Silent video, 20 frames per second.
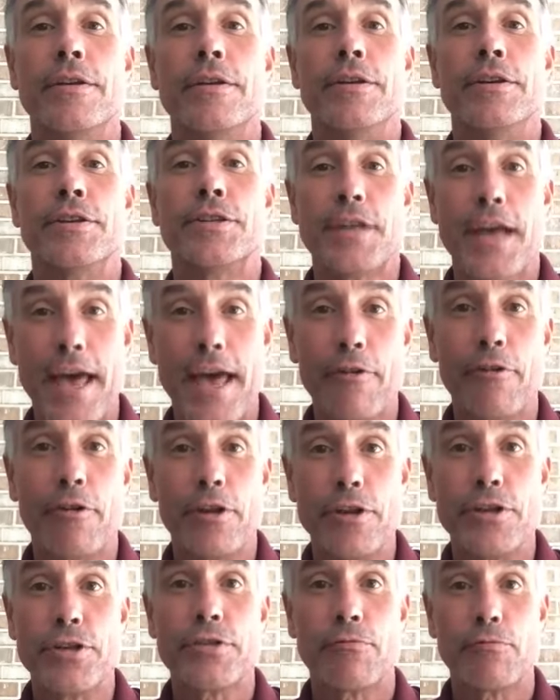
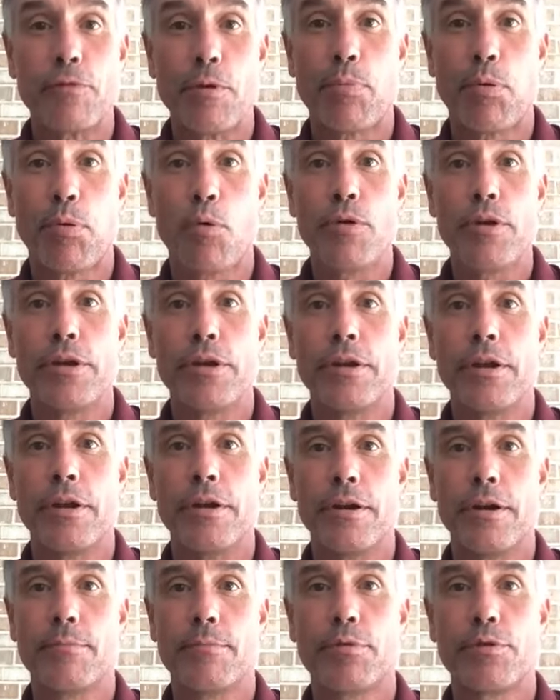Saturday's reported
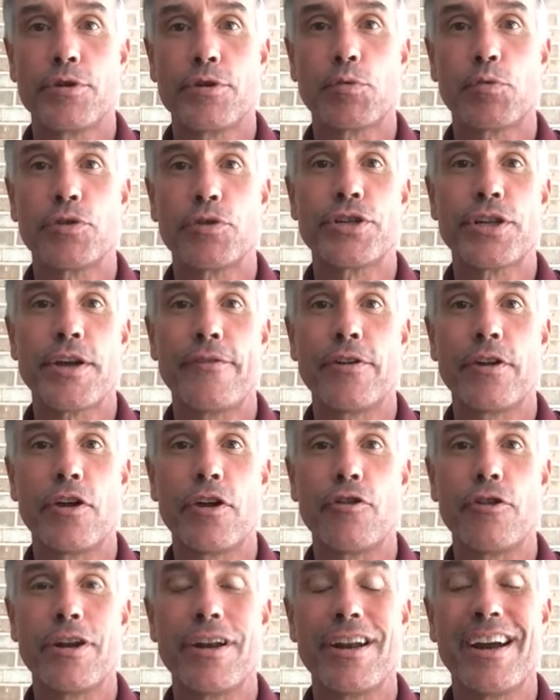numbers were
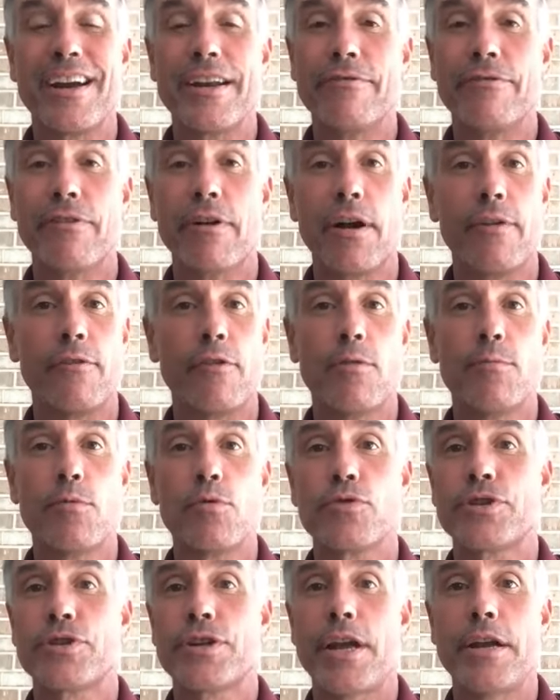795,
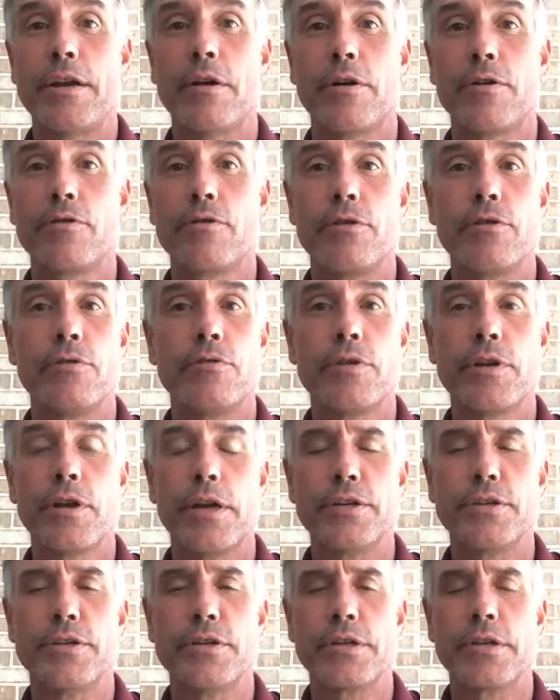almost 800 new
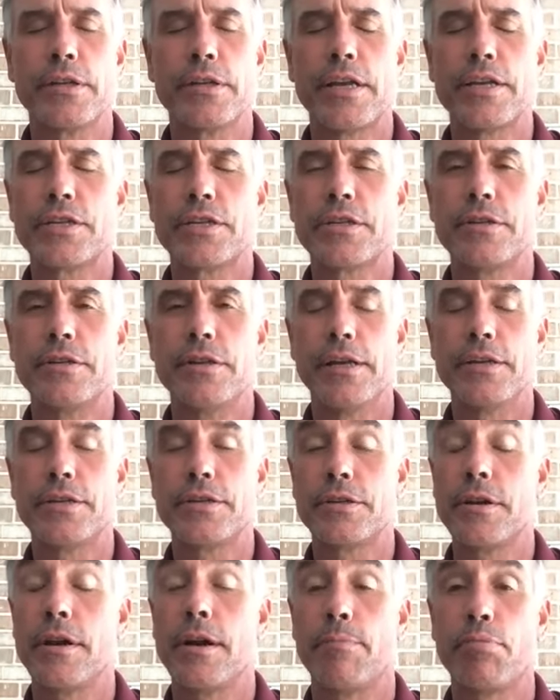cases, and that's
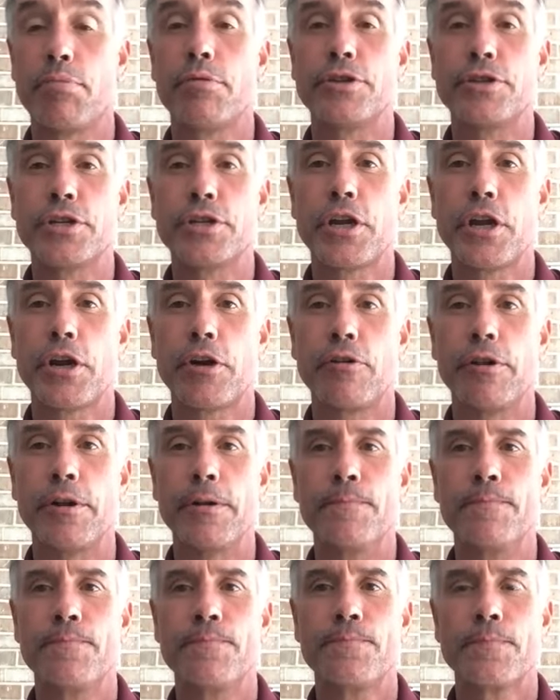pretty scary.
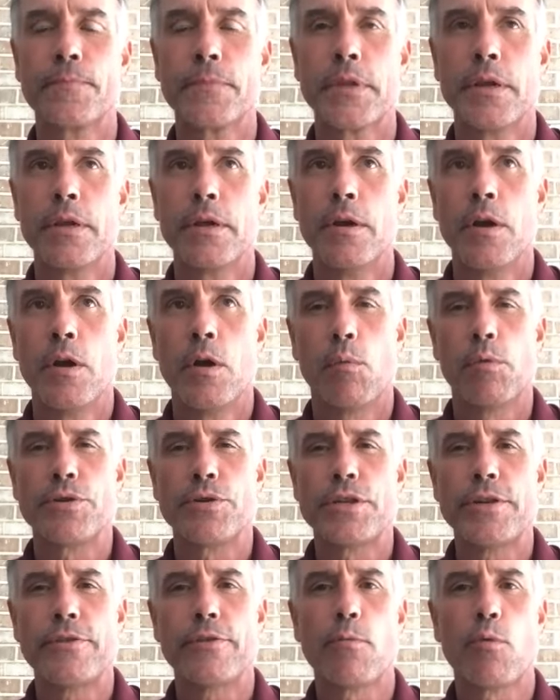
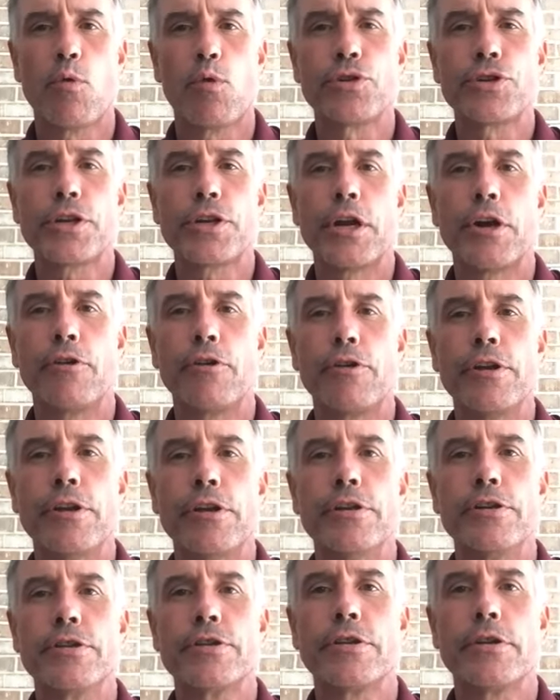What's even more
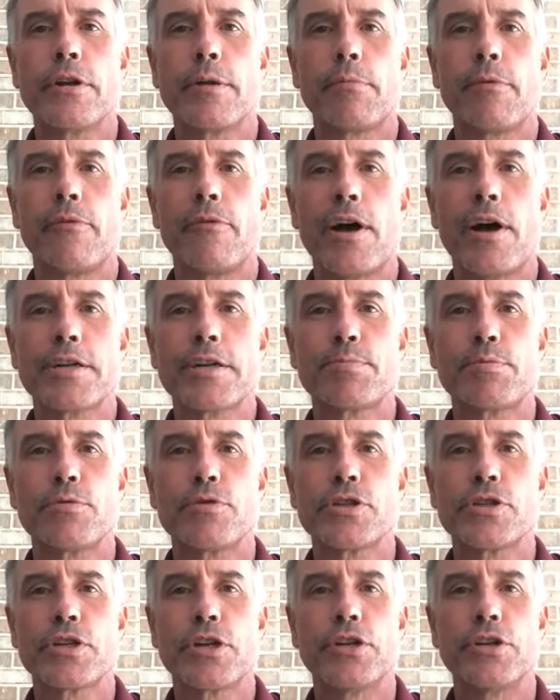scary is the number of
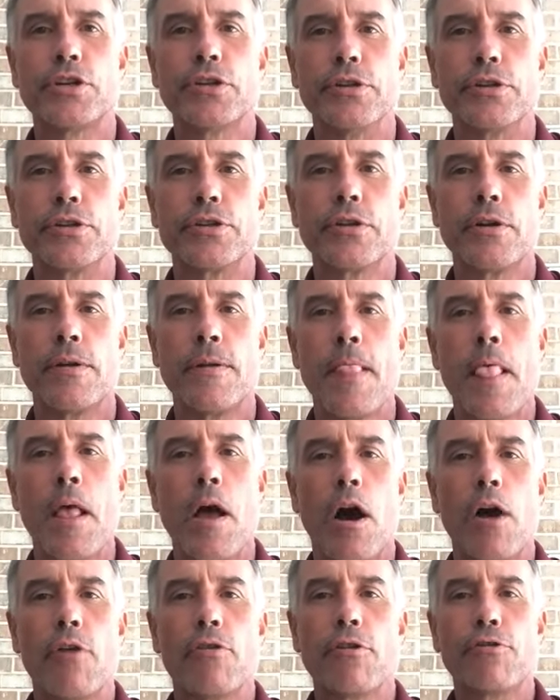hospitalizations.
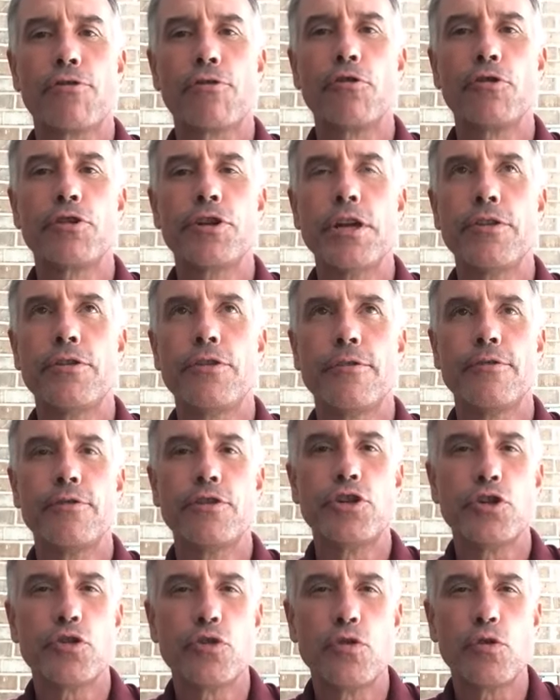On the 13th of
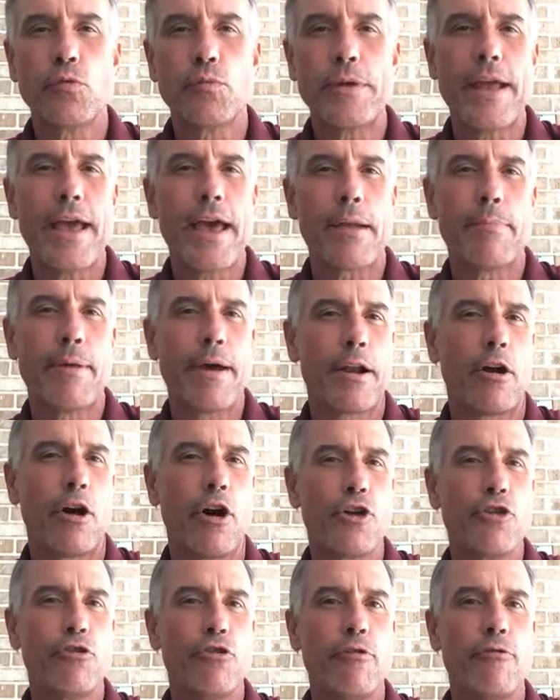June, we had about
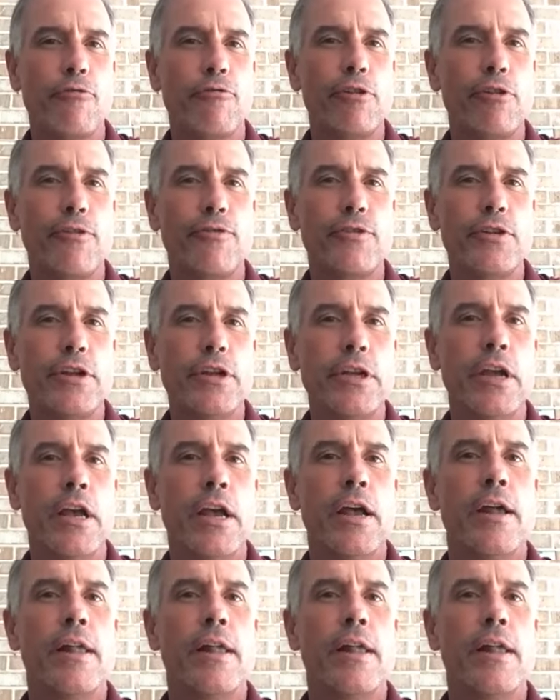150